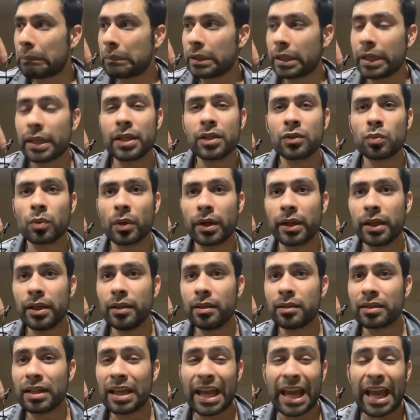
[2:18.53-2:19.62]
It is what it
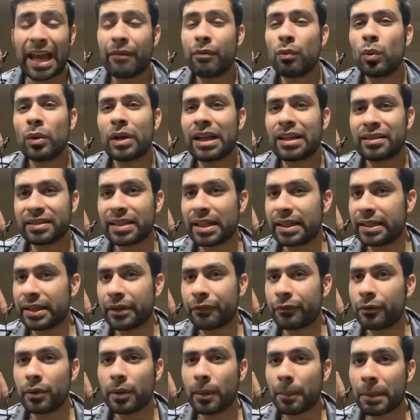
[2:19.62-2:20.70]
is. Everyone has their
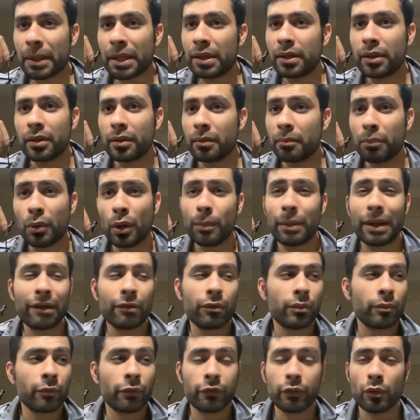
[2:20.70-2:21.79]
different opinion. Bob
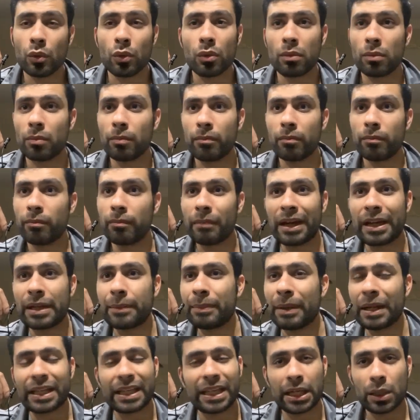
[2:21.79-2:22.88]
Arum thought Manny
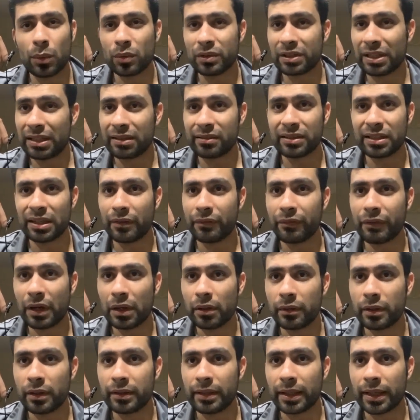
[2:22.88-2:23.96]
Pacquiao was hands down Fighter
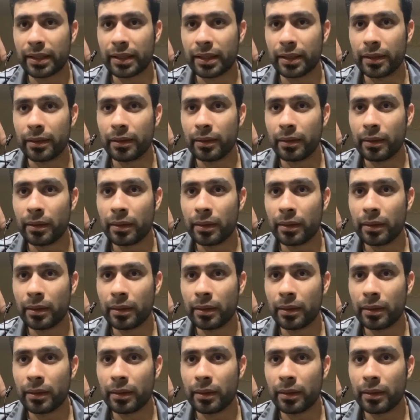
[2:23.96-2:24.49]
of the Decade,